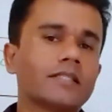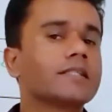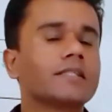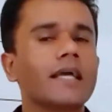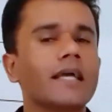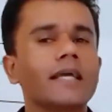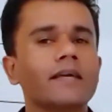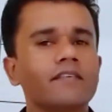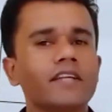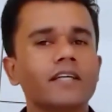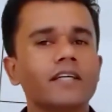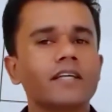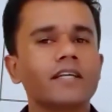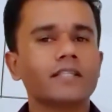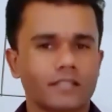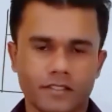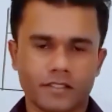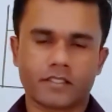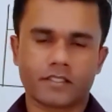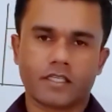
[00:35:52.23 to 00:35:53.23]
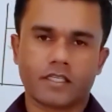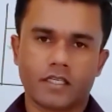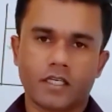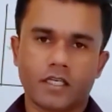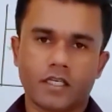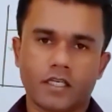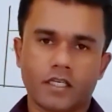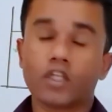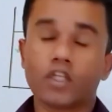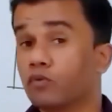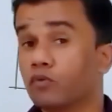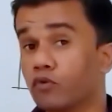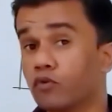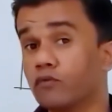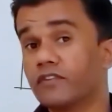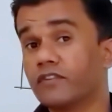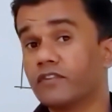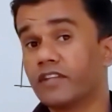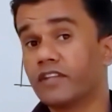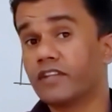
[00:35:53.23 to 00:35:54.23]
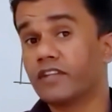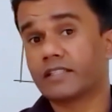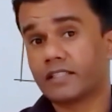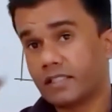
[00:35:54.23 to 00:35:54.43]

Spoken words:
evidences to prove that